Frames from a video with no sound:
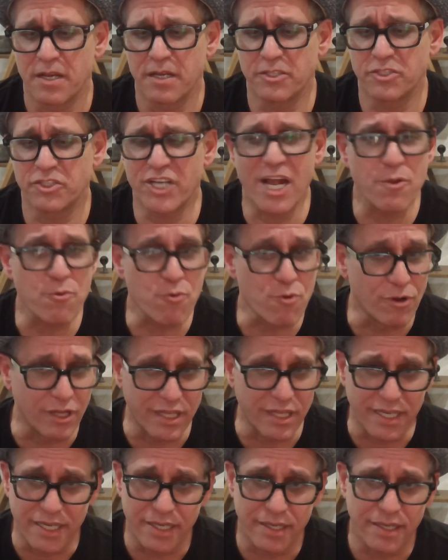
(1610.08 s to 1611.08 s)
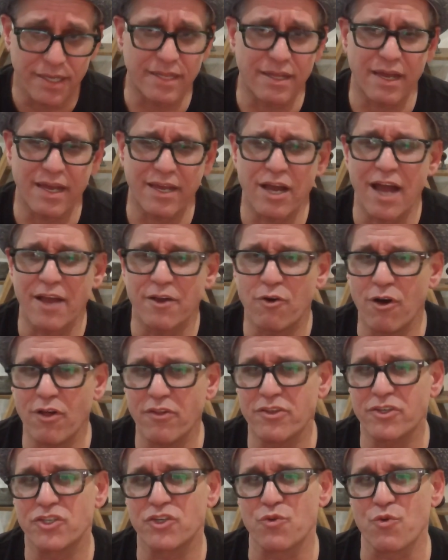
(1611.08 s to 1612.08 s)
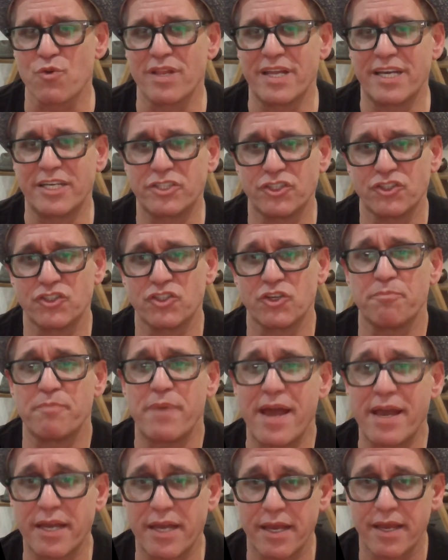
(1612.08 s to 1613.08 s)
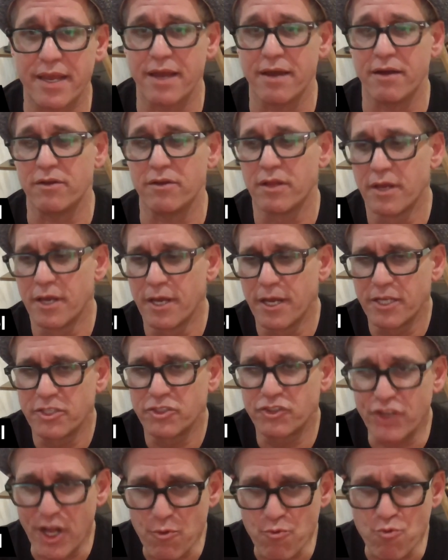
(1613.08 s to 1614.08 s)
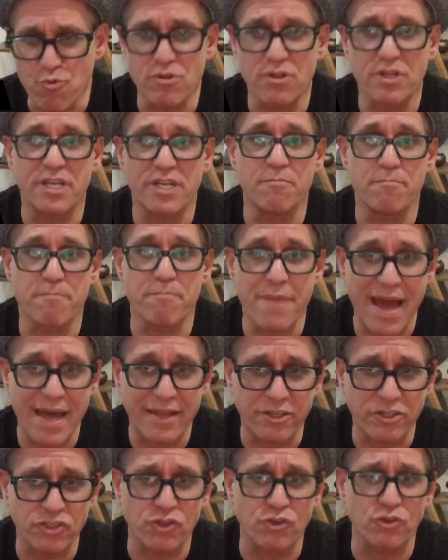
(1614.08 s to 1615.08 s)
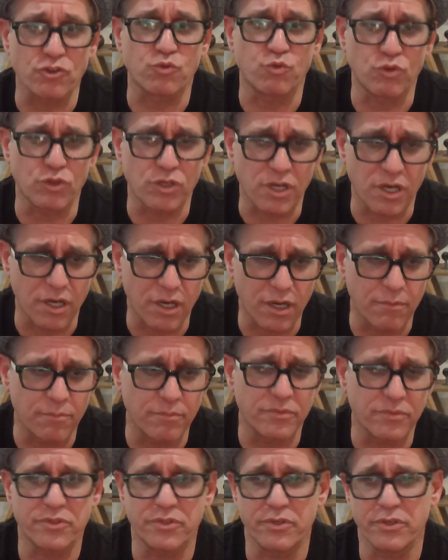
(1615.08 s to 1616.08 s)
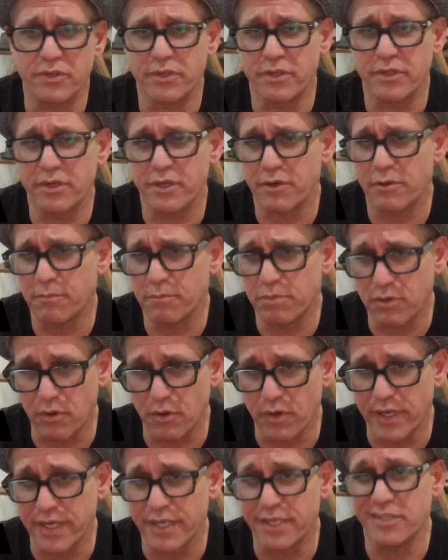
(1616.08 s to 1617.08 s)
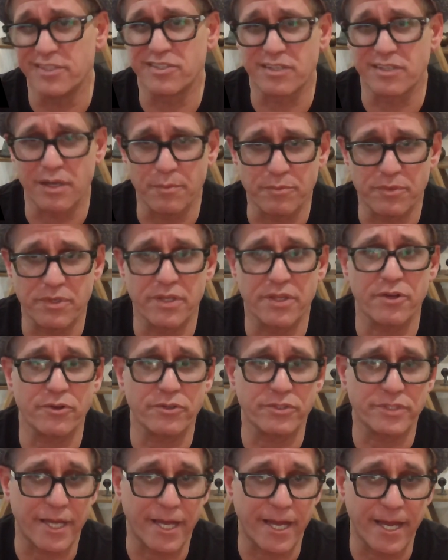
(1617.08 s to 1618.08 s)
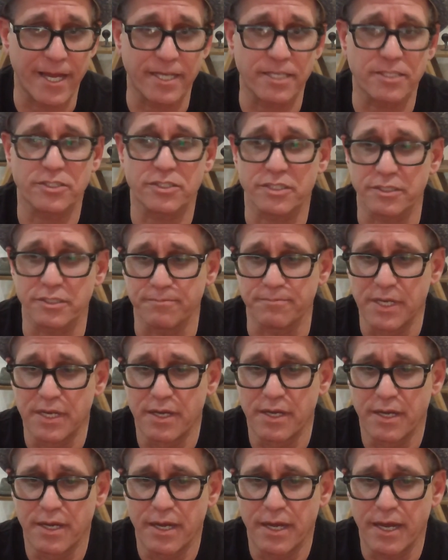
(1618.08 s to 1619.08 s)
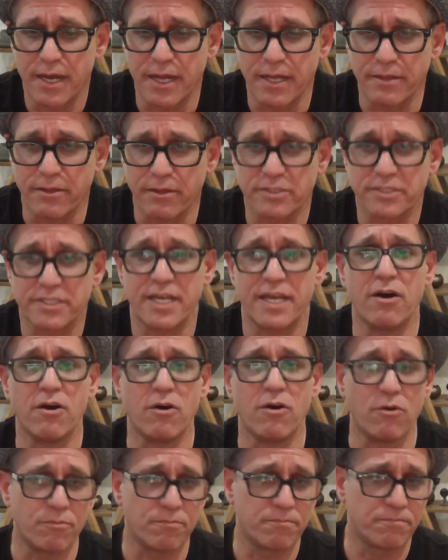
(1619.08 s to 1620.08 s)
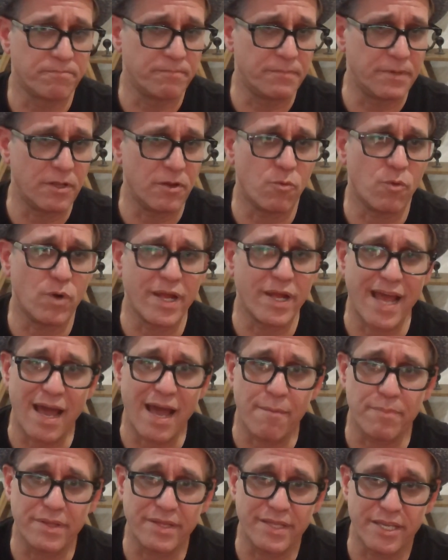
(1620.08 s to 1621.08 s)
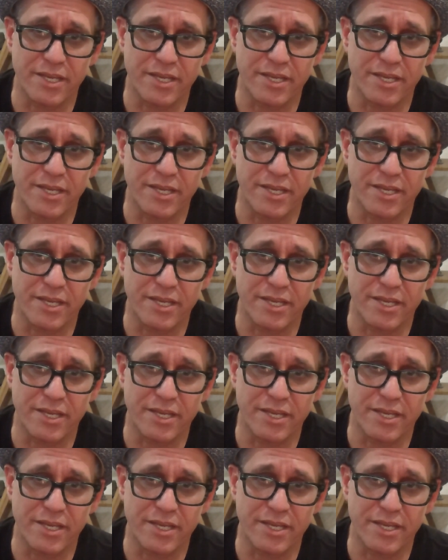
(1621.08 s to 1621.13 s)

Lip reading: Generally, and I call this a relationship bank account. Generally, managers will come to their employees, come to their techs, and they'll say, "Oh, what happened